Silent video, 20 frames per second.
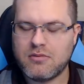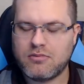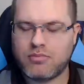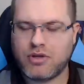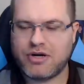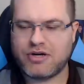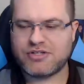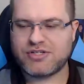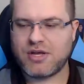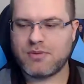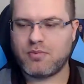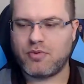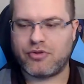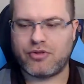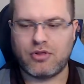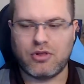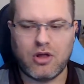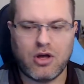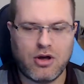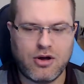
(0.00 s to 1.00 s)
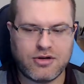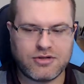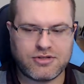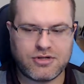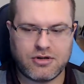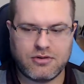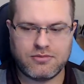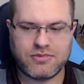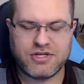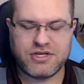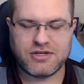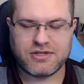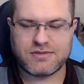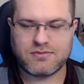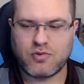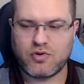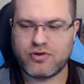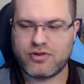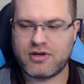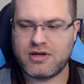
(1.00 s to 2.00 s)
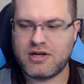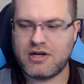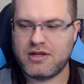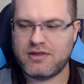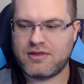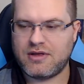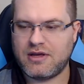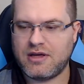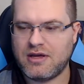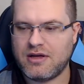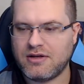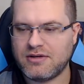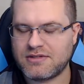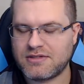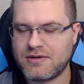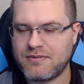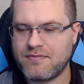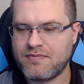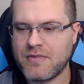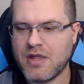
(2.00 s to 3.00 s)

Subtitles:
players up with long-term deals more than anything else.